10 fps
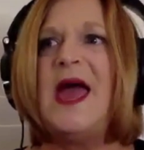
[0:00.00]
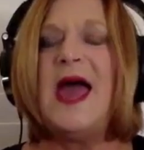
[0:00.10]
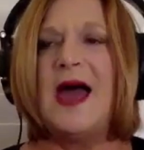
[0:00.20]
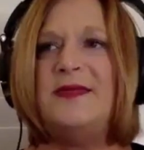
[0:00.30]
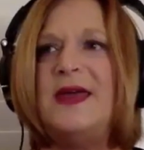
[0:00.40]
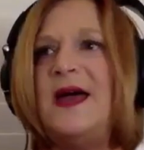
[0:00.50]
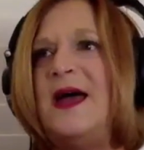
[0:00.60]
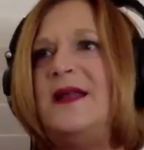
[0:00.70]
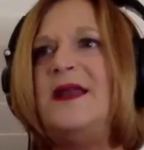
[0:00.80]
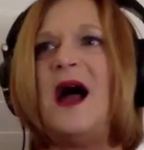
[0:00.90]
And
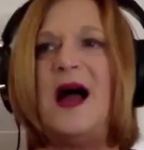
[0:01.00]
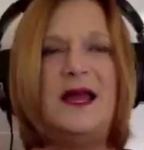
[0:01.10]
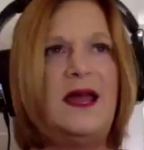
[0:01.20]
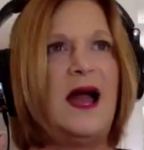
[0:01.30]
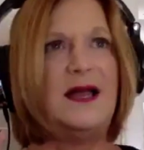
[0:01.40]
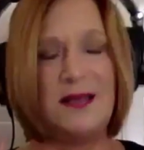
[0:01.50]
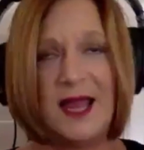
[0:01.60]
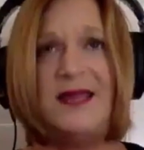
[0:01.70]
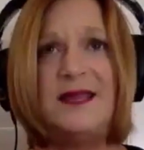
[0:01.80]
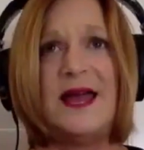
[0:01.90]
then I
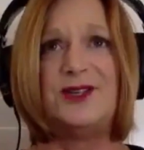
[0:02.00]
liked that